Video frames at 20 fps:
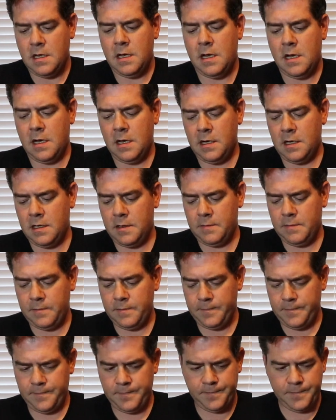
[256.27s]

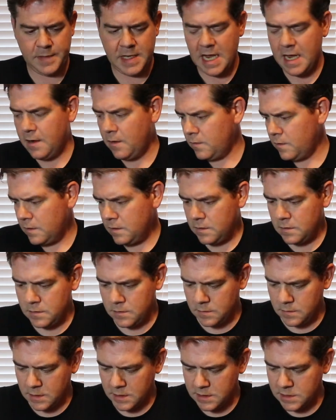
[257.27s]
Now,
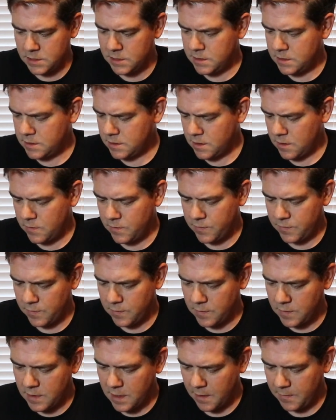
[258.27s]
let's just go
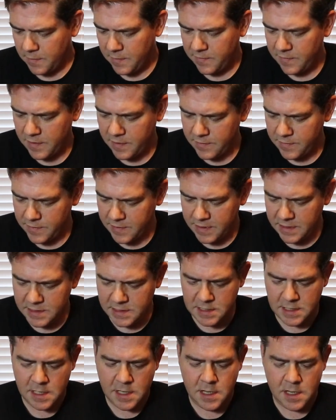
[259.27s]
through a couple of other
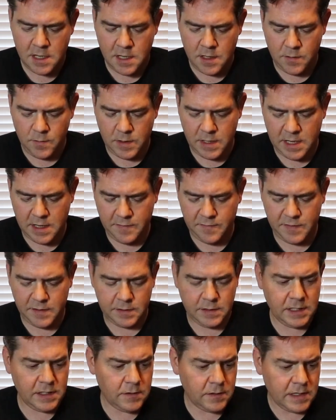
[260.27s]
things. We have the
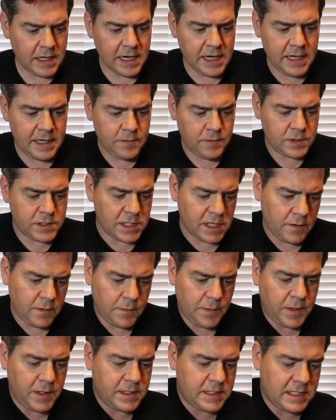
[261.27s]
legal guide, which I
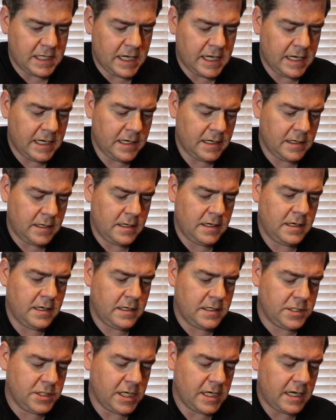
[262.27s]
will put aside
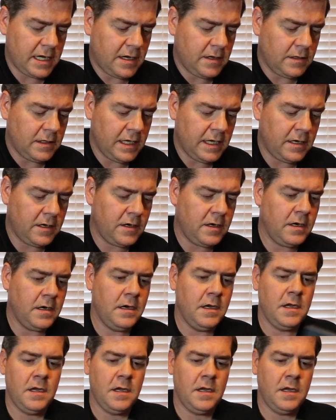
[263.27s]
and check out later.